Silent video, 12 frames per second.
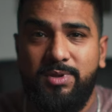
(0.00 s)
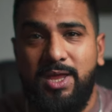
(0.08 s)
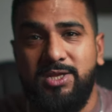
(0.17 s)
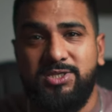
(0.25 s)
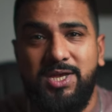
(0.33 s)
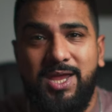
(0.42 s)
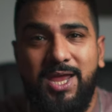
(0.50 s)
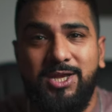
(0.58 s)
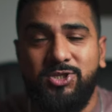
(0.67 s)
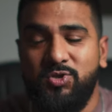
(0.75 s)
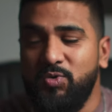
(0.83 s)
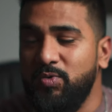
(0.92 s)
inching
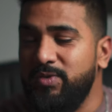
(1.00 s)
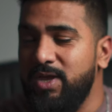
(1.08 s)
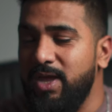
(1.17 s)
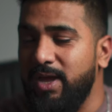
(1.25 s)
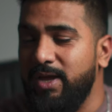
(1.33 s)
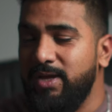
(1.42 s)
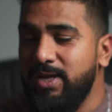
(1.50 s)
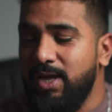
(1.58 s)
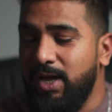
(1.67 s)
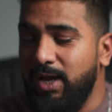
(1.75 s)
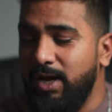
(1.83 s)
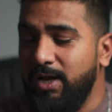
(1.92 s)
into the uh,
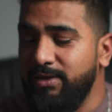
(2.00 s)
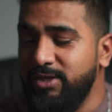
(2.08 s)
uh,